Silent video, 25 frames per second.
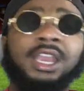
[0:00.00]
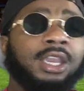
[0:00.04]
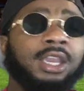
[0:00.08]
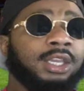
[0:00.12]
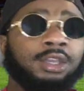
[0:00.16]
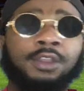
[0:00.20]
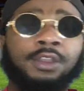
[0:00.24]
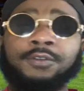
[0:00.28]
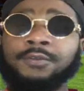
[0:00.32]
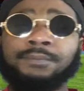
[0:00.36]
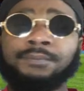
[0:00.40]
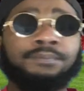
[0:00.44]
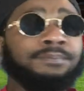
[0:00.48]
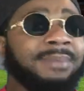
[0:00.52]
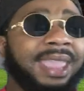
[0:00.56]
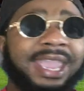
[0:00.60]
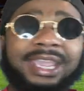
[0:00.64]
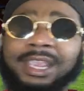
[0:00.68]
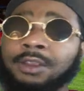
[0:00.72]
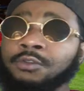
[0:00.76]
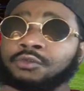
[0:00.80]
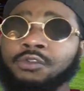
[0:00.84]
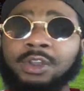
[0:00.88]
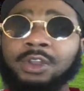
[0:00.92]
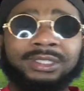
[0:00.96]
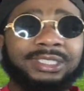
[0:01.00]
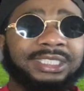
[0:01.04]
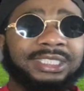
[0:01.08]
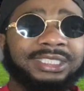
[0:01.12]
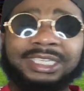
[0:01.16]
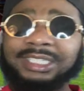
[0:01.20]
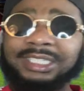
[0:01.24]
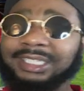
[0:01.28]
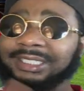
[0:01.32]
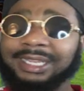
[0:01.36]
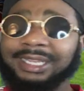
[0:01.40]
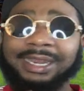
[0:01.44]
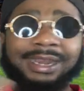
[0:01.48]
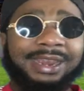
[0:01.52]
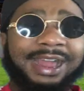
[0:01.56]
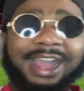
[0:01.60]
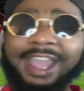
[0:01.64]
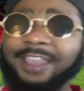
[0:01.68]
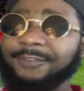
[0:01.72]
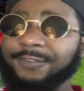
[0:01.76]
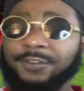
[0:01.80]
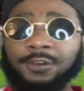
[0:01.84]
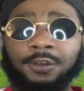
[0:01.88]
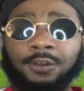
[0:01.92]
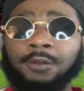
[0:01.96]
you're making wrong decisions in
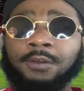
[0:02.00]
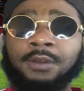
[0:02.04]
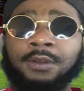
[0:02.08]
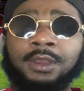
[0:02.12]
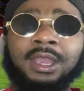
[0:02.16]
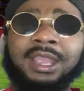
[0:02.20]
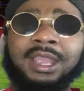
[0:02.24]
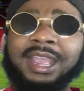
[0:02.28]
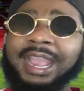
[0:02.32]
life, you know,